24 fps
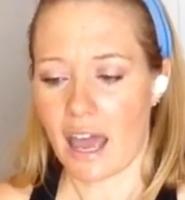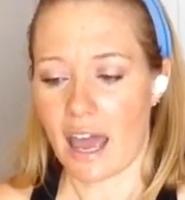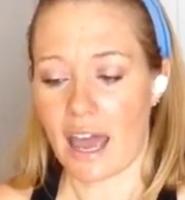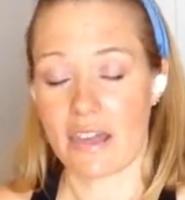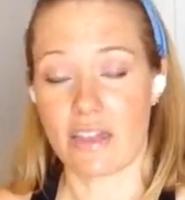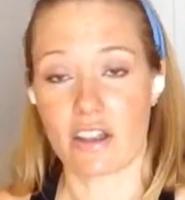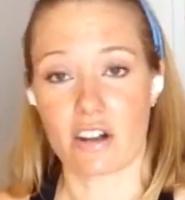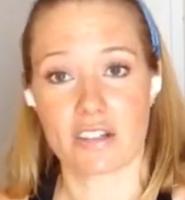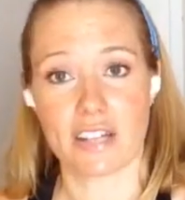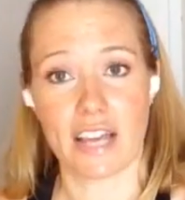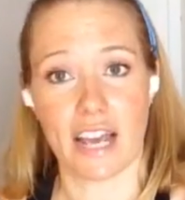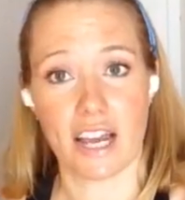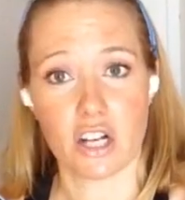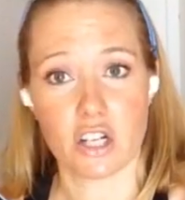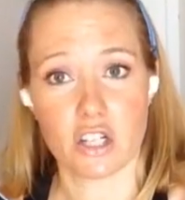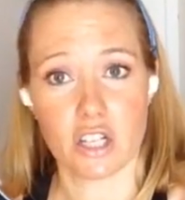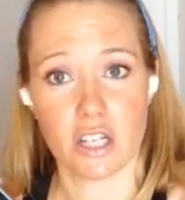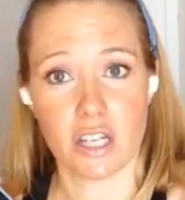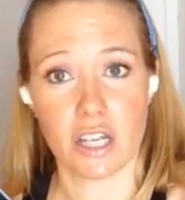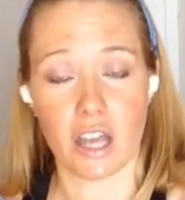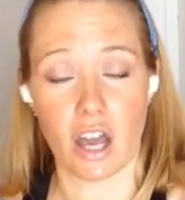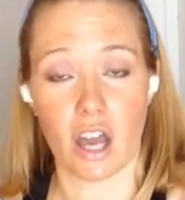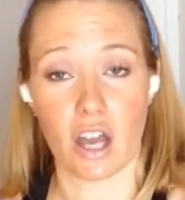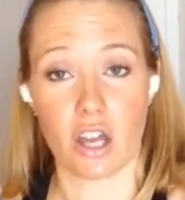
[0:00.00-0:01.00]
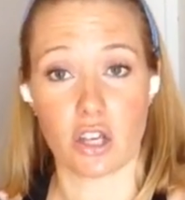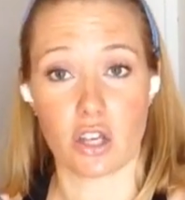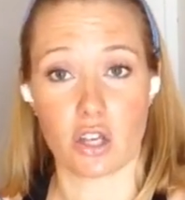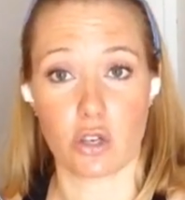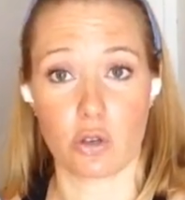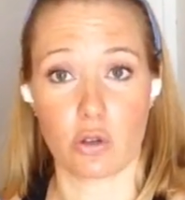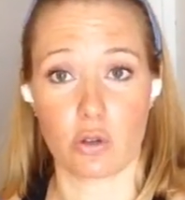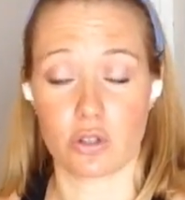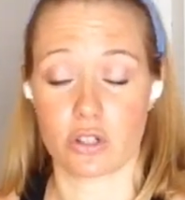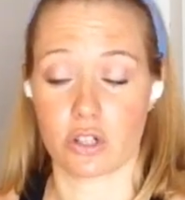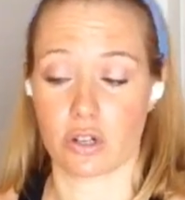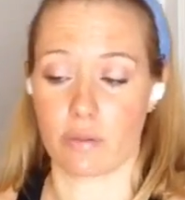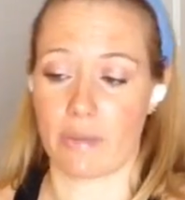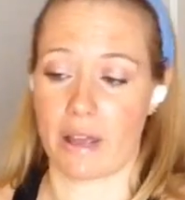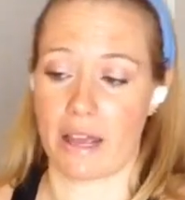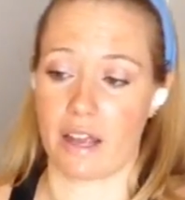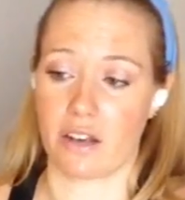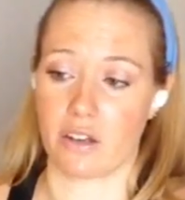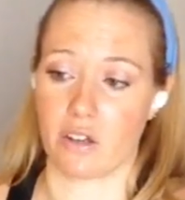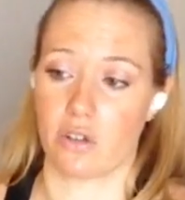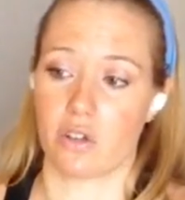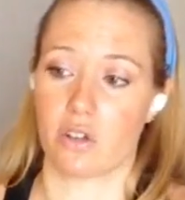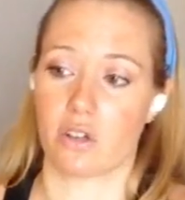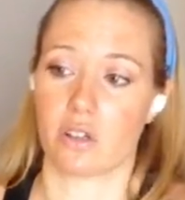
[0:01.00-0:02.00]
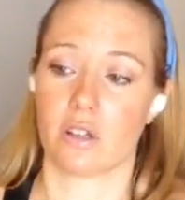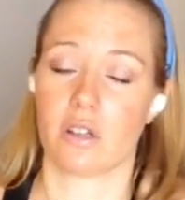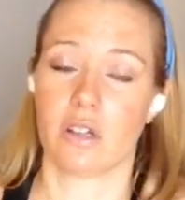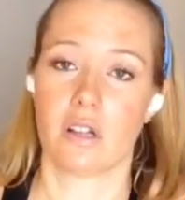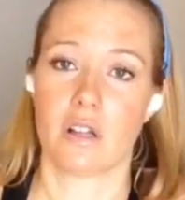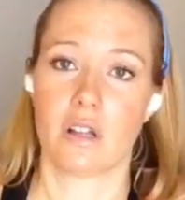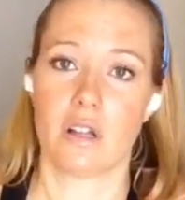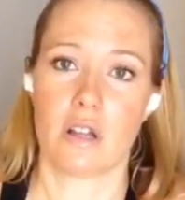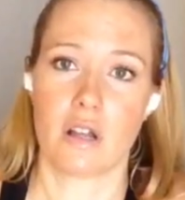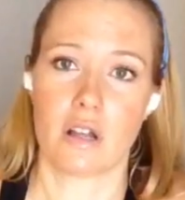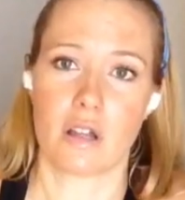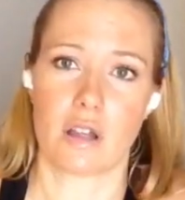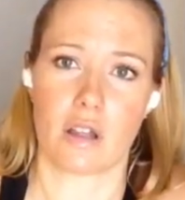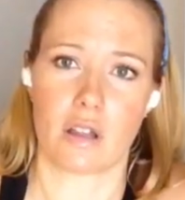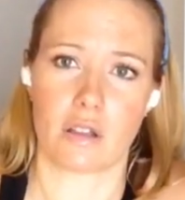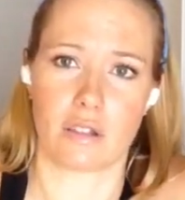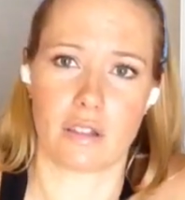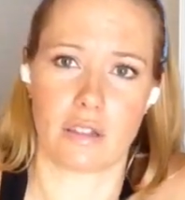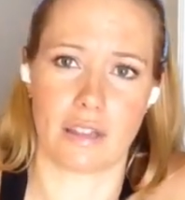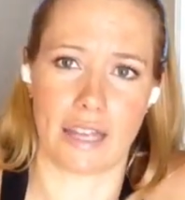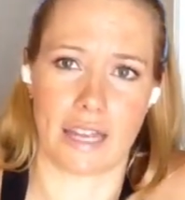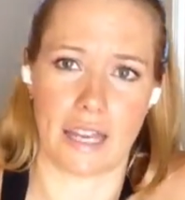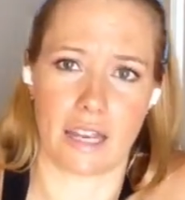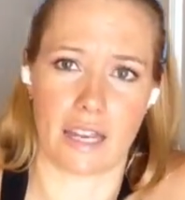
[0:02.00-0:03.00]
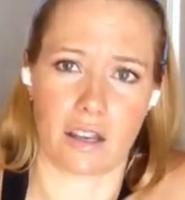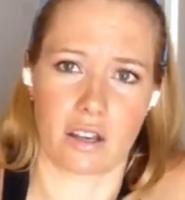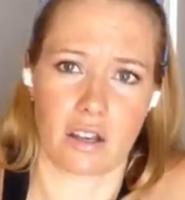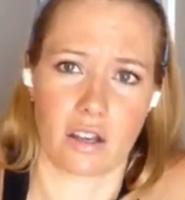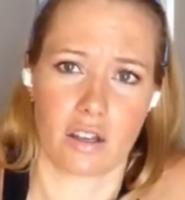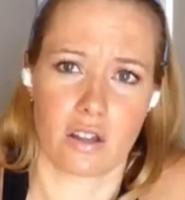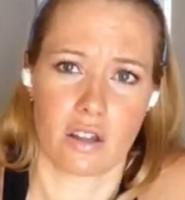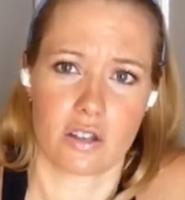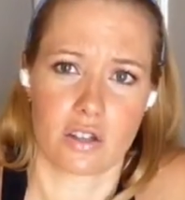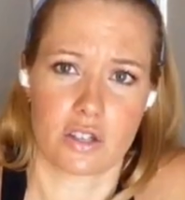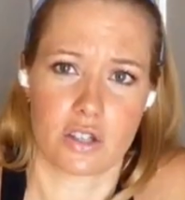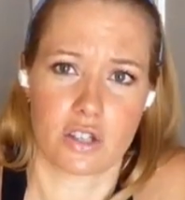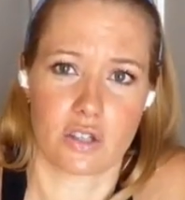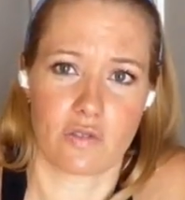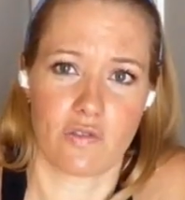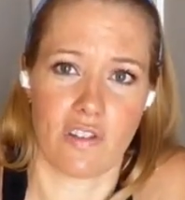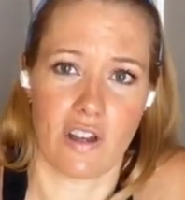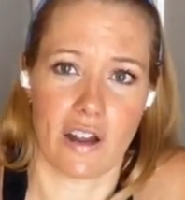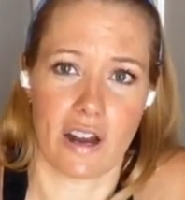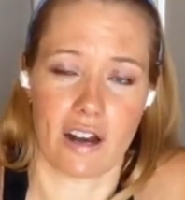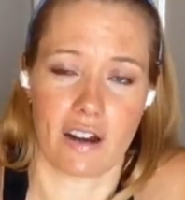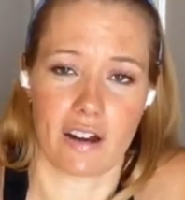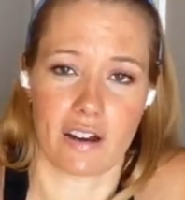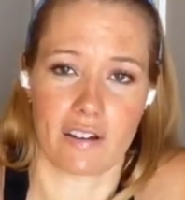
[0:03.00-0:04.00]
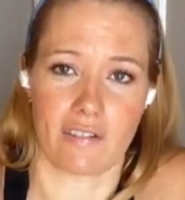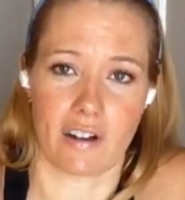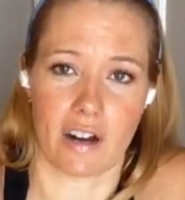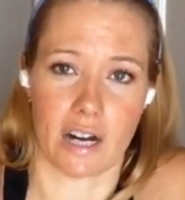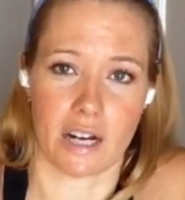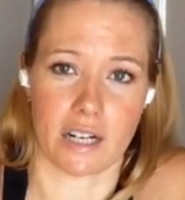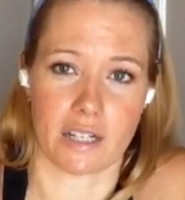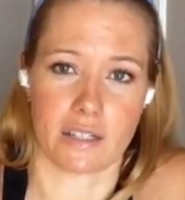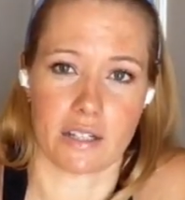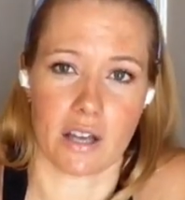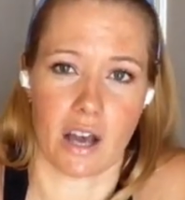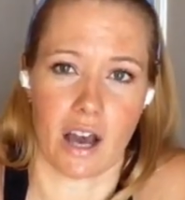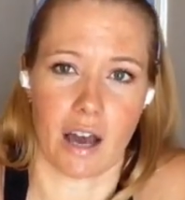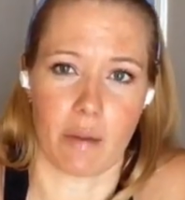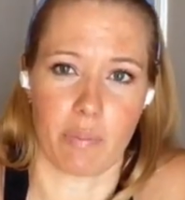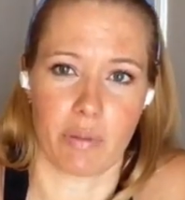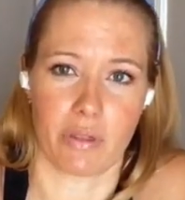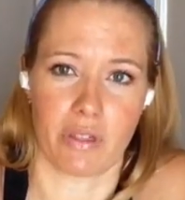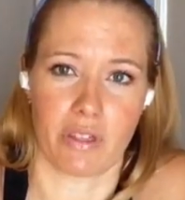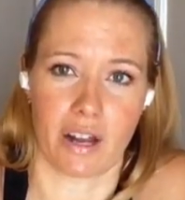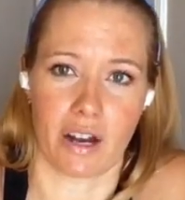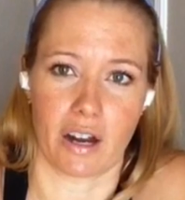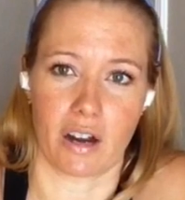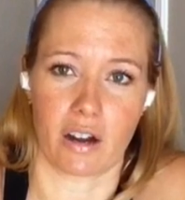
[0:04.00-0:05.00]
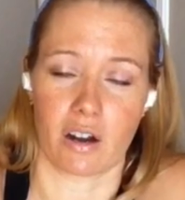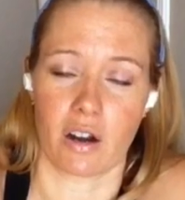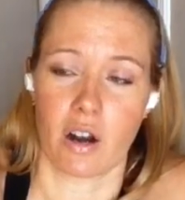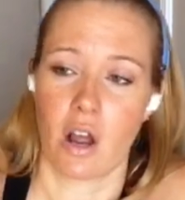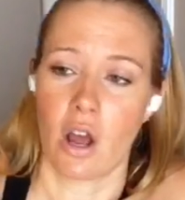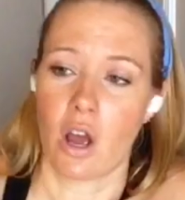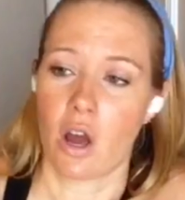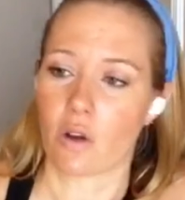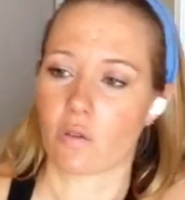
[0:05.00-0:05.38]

and there's actually a user manual link, very, very top there.